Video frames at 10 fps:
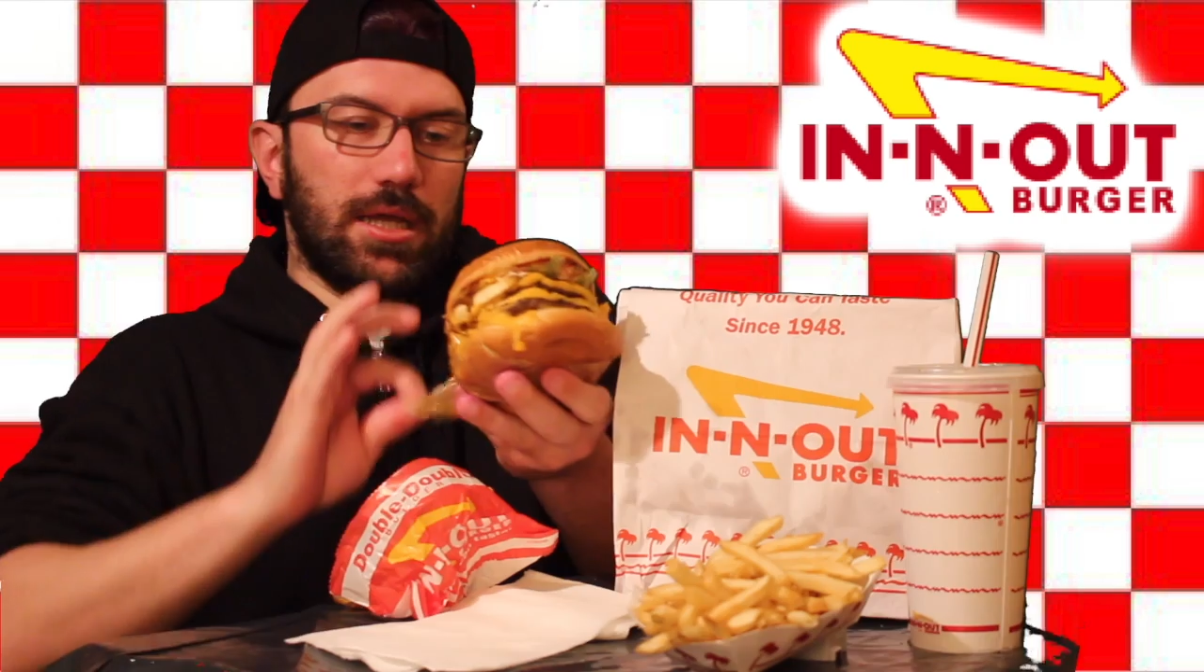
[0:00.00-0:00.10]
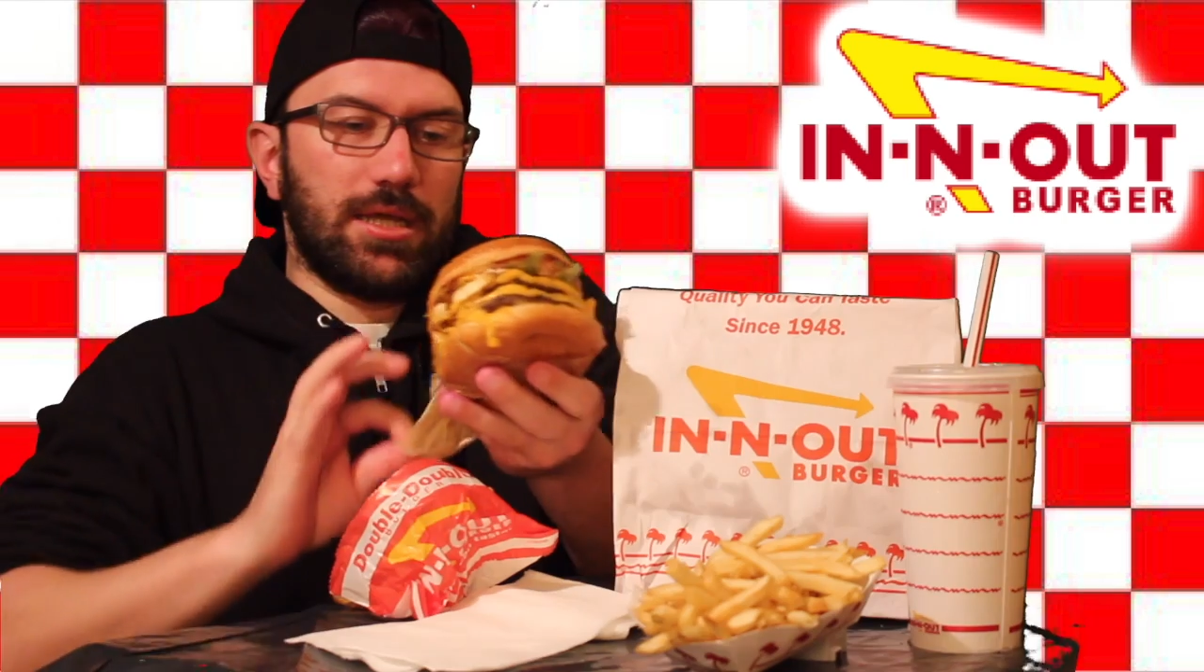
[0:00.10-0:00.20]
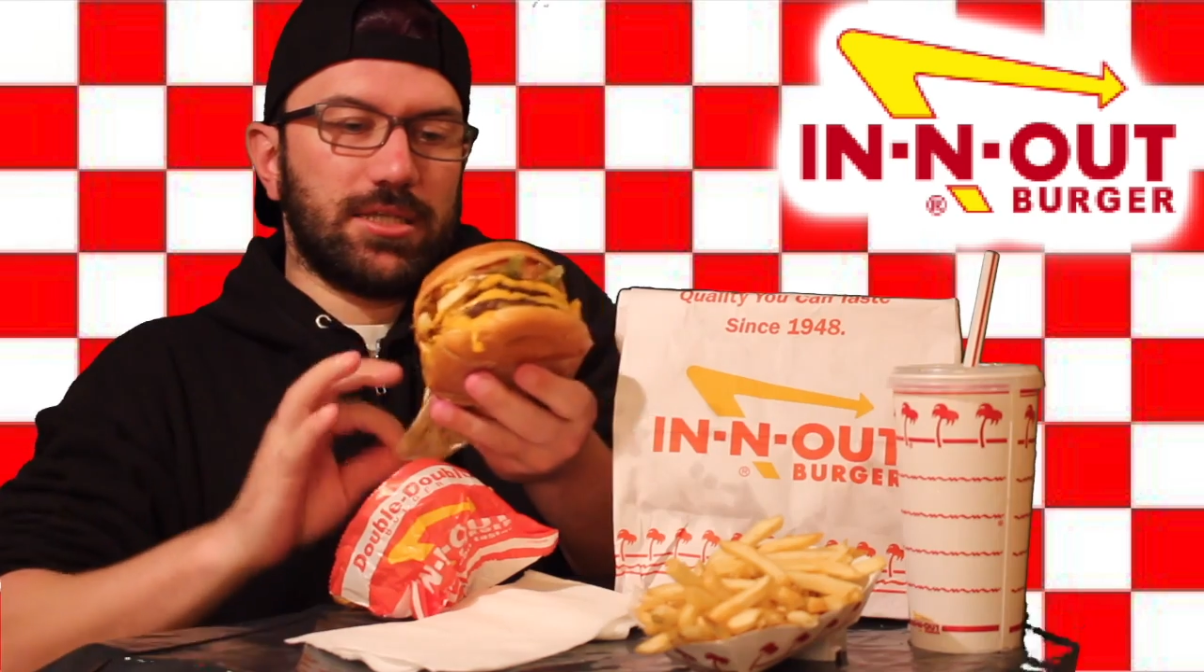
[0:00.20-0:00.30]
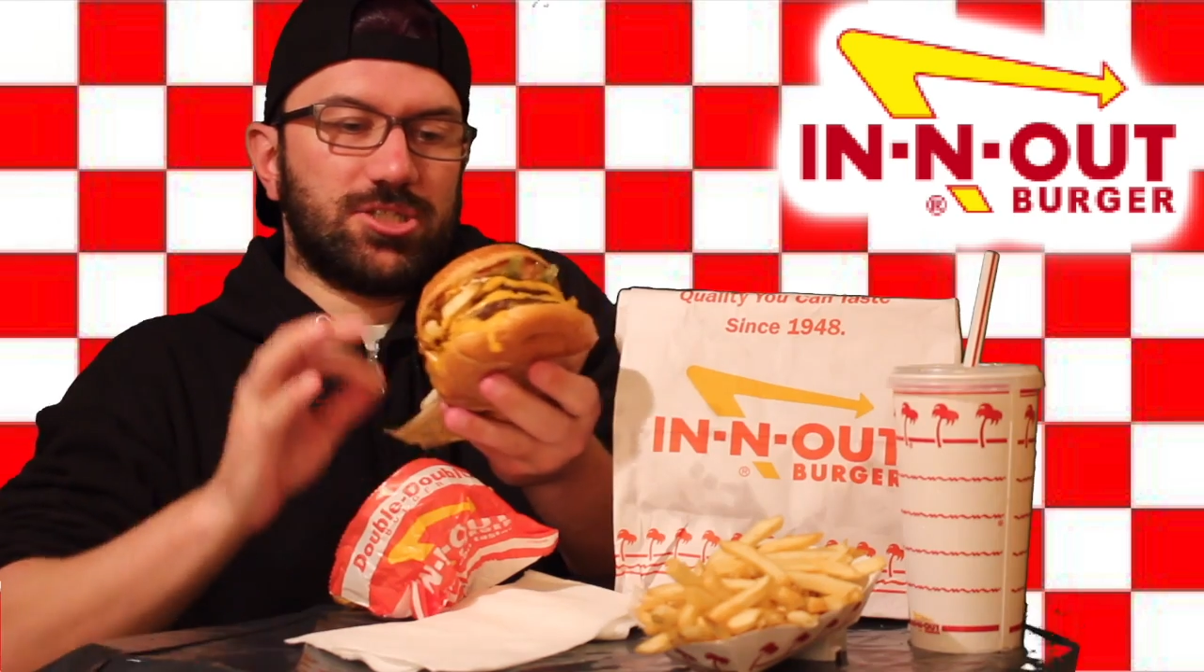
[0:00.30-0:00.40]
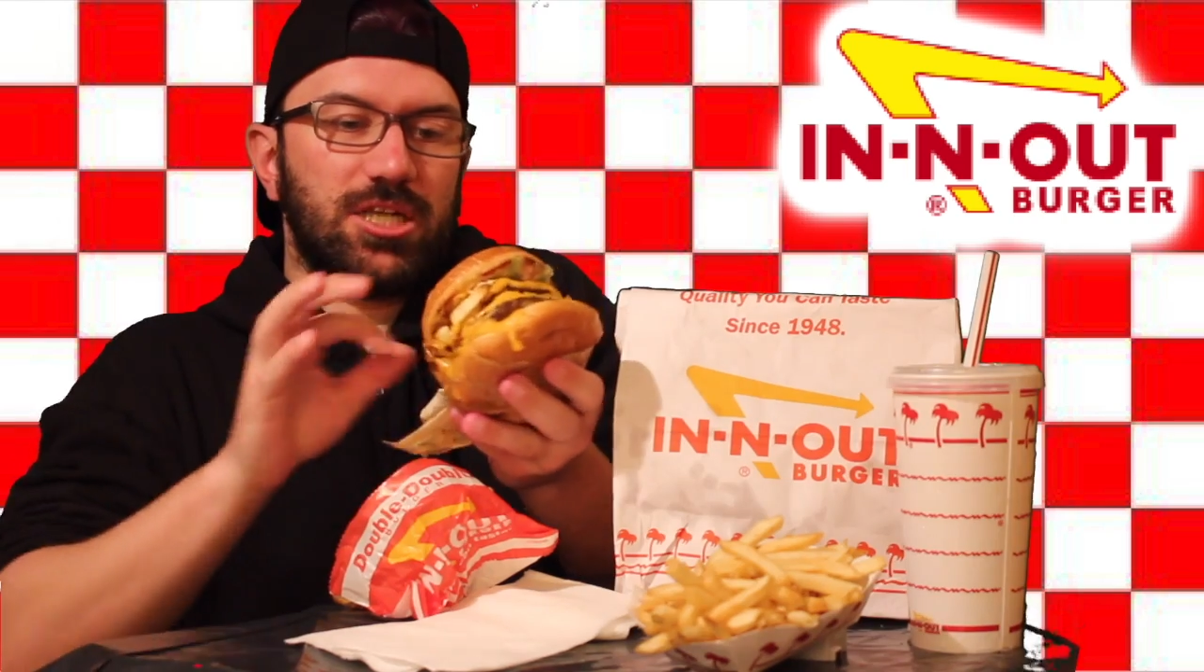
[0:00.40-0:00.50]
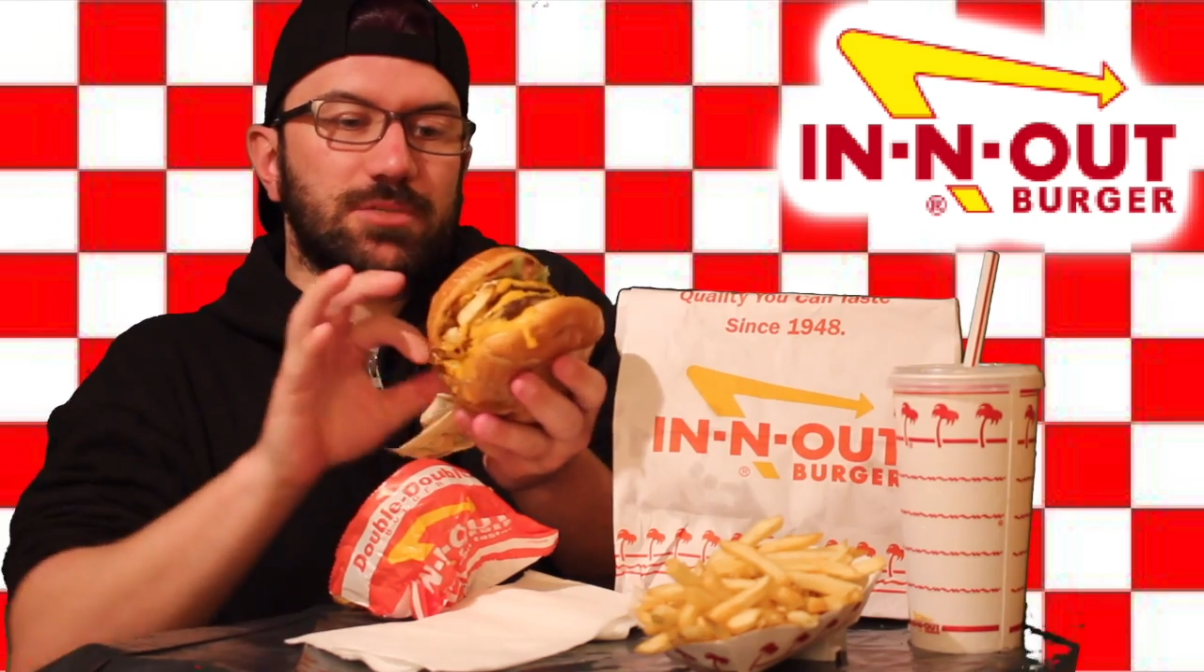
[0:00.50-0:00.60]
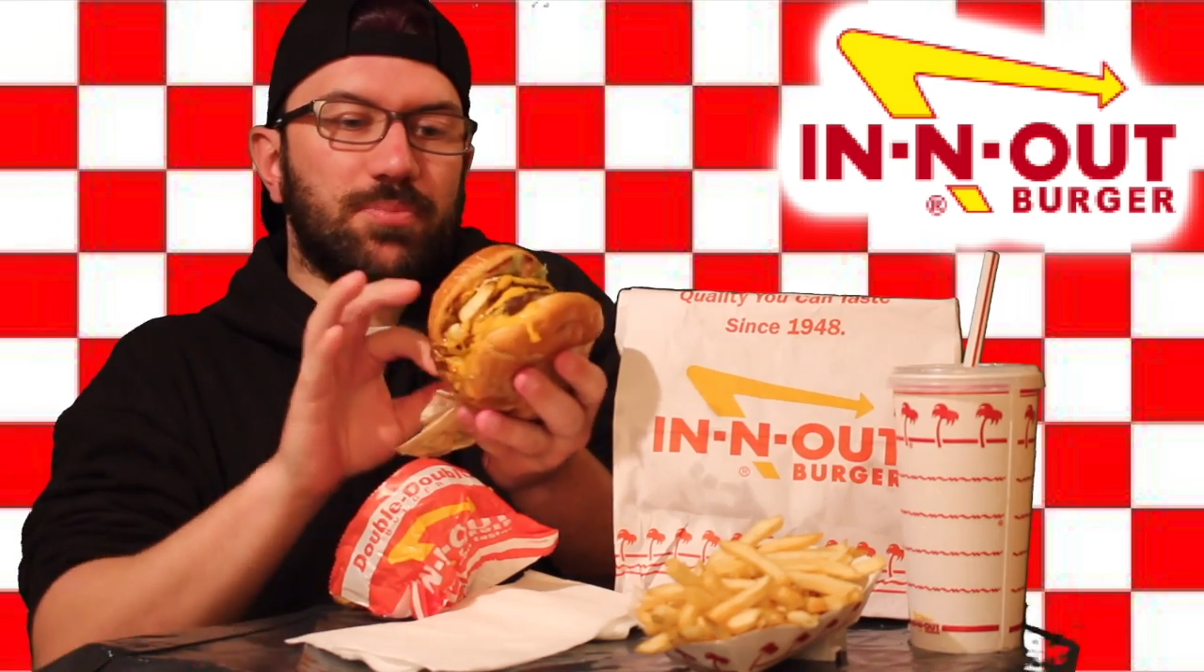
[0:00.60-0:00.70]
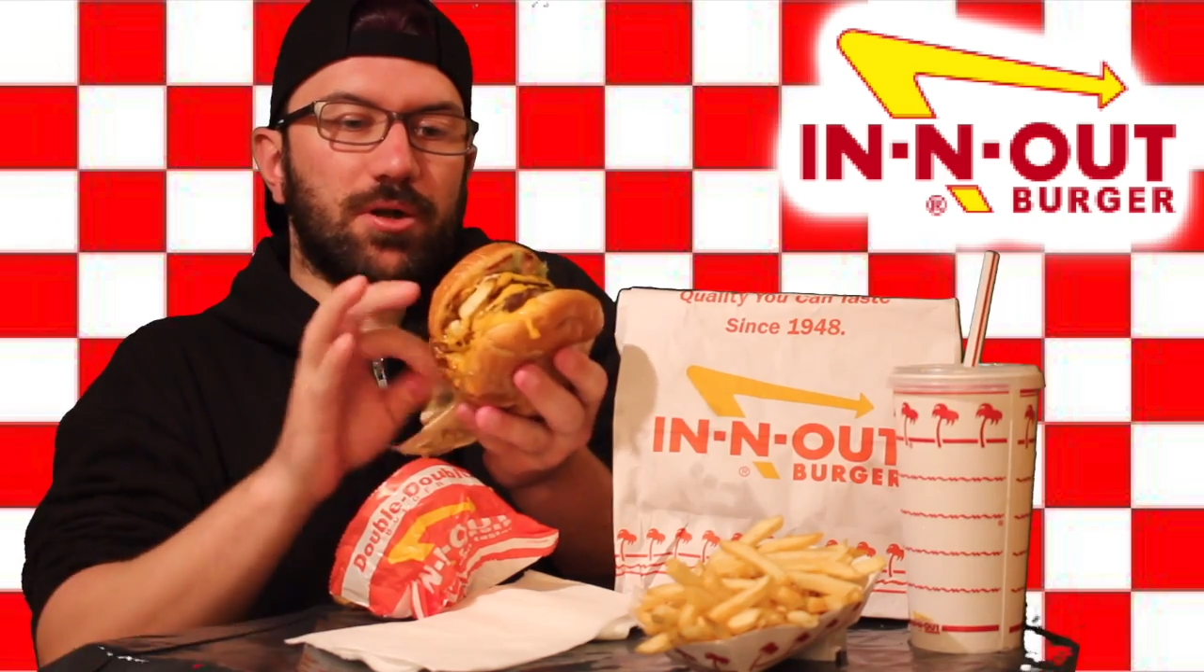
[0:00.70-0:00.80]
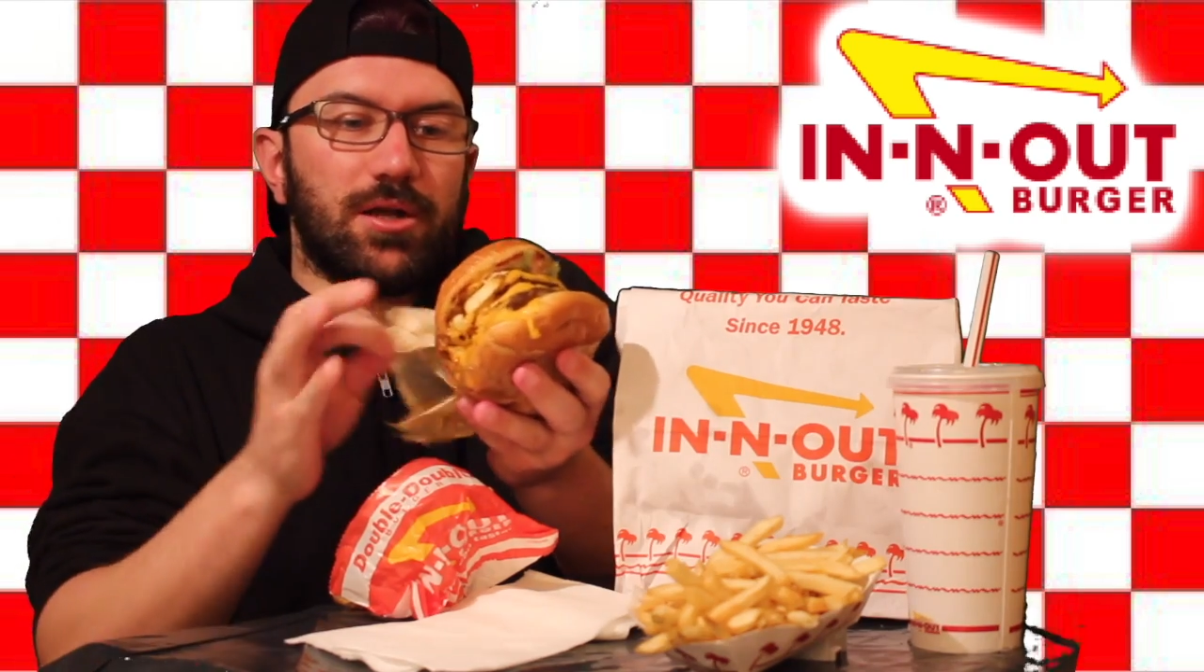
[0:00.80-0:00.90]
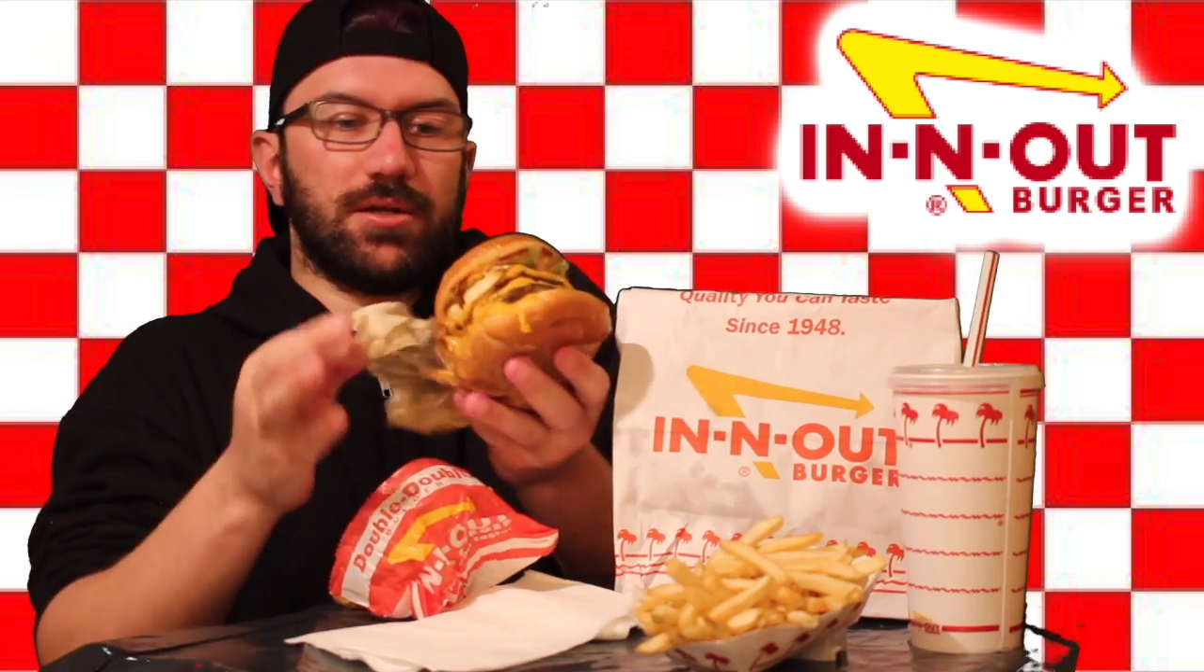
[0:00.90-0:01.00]
And the cheese
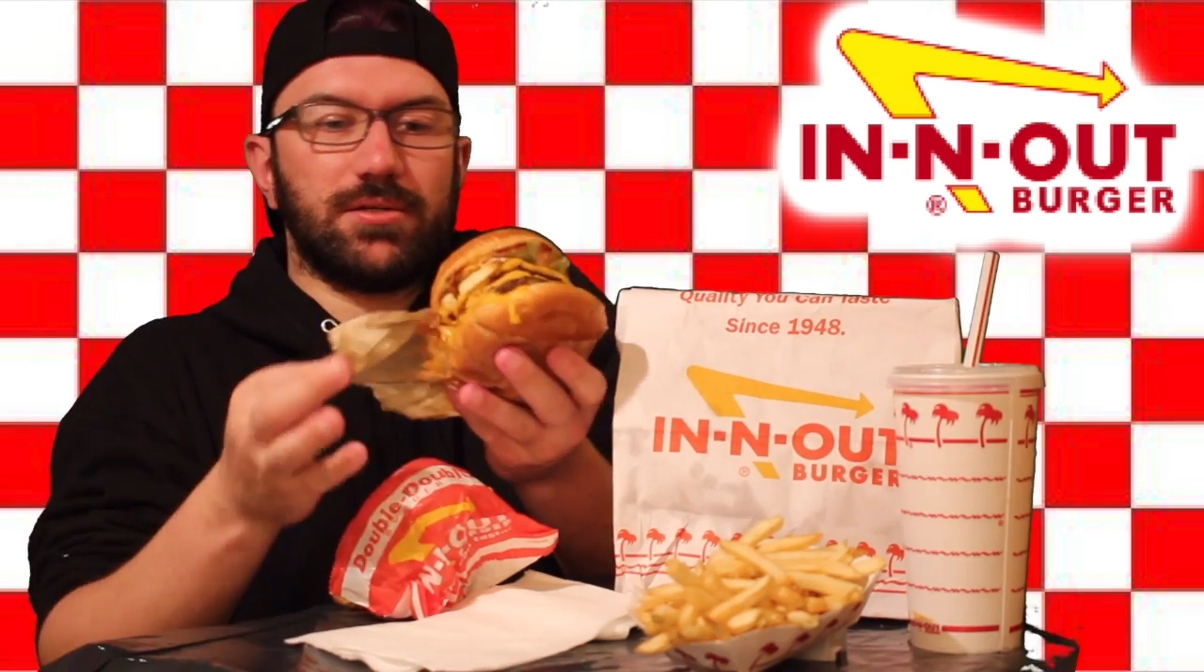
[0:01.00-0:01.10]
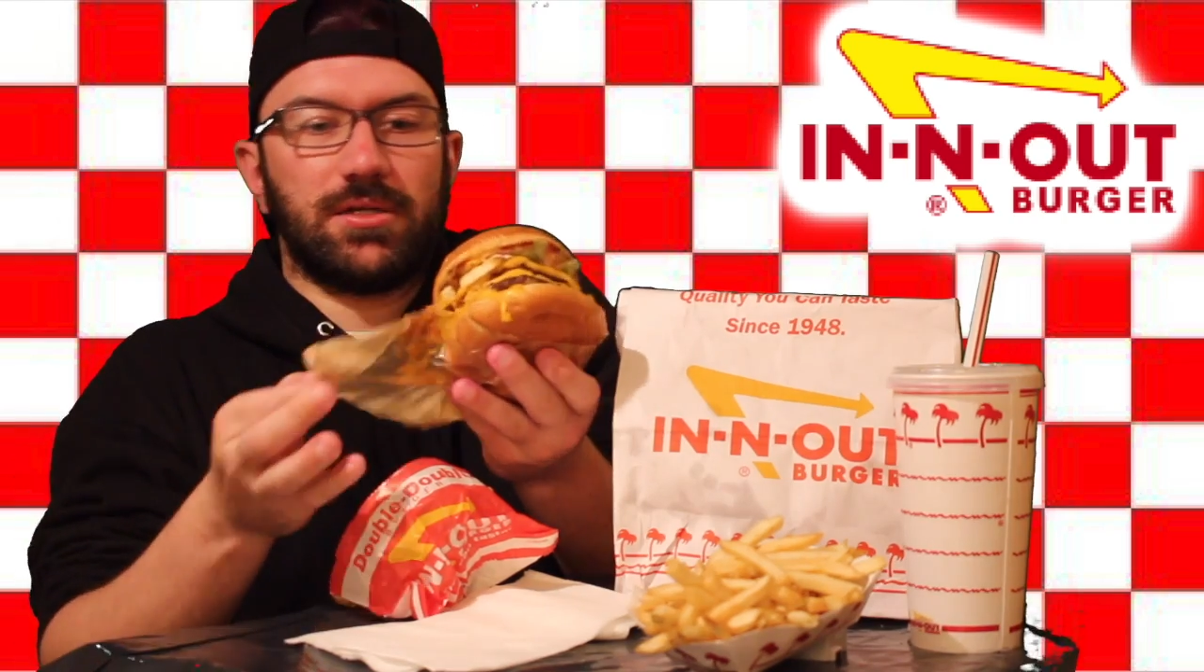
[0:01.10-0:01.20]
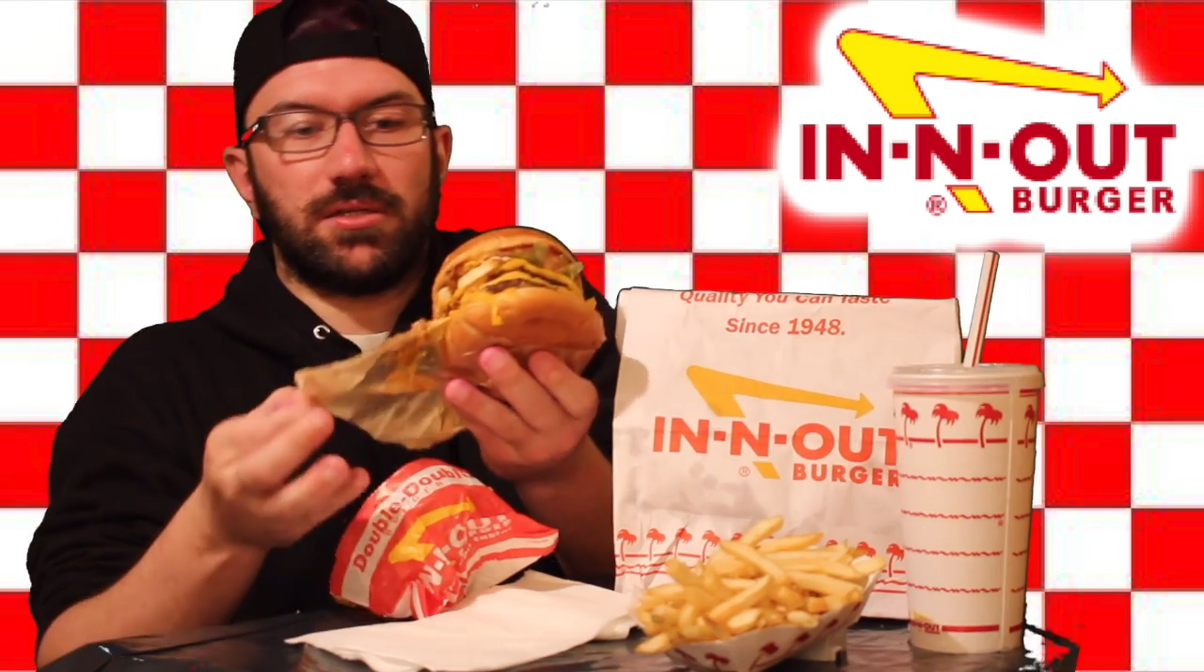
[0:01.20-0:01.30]
part,